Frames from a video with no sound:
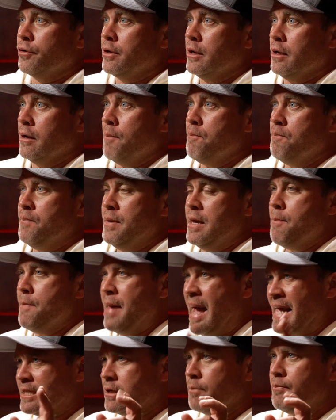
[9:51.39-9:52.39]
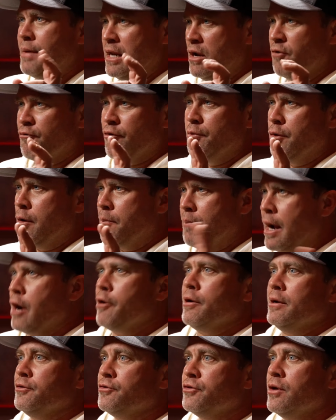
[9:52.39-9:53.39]
can be emancipated from their
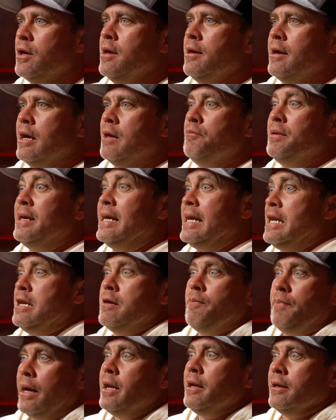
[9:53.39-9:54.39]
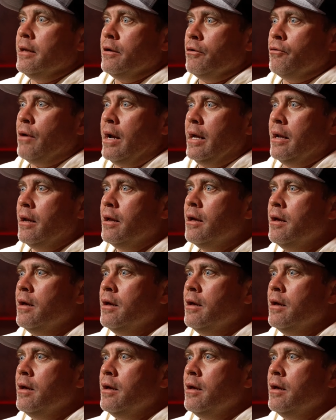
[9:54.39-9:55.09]
parents and be independent, right?